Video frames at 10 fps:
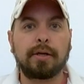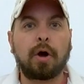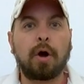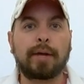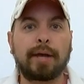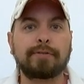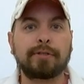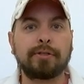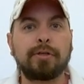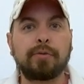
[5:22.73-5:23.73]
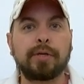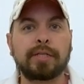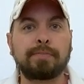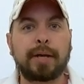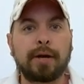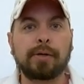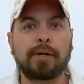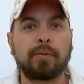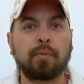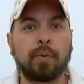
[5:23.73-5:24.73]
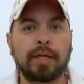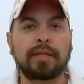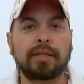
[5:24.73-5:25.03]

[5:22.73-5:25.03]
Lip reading: all we have to do is pair it with